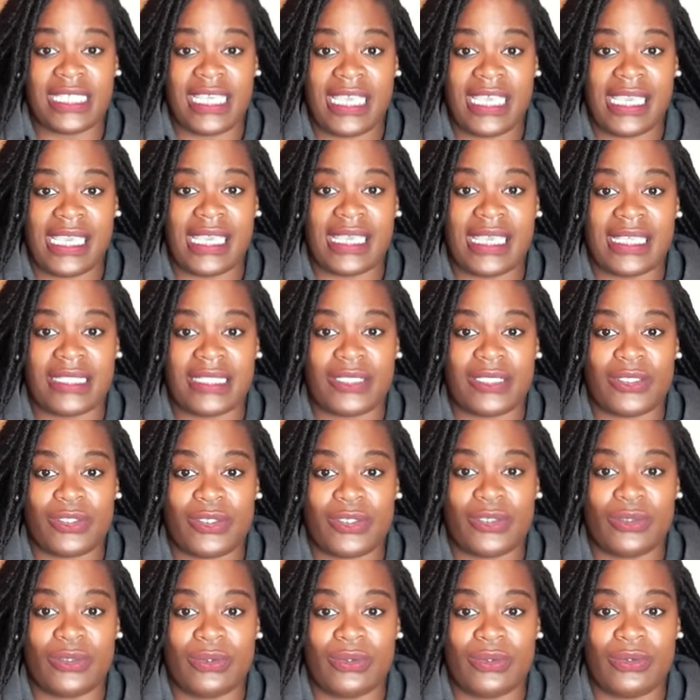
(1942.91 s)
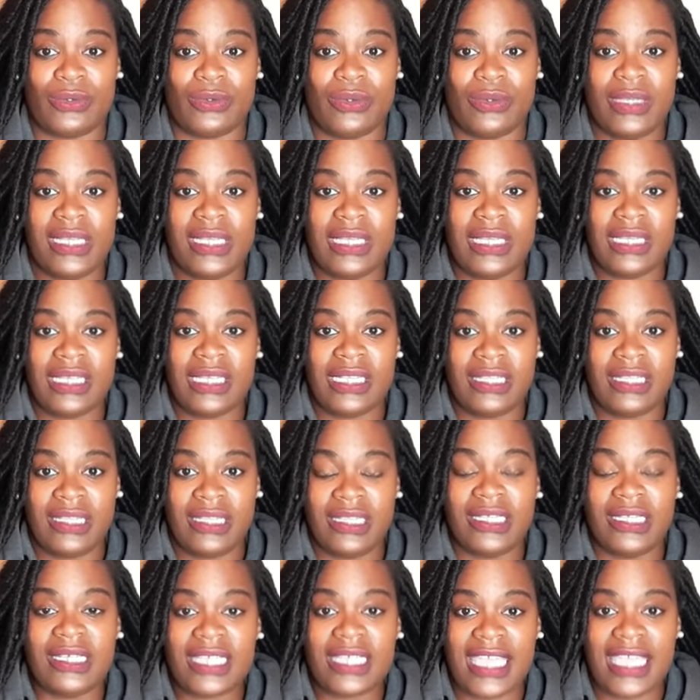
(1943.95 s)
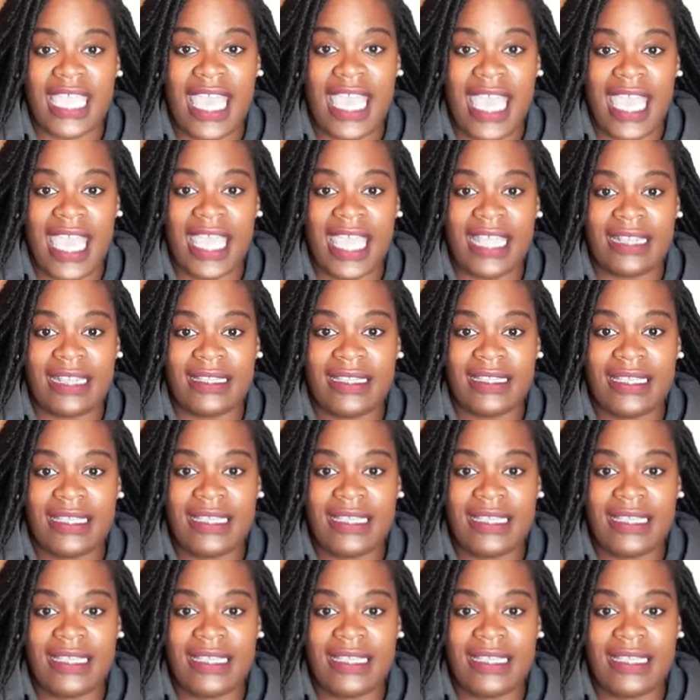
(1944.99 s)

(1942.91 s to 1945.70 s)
kids to look at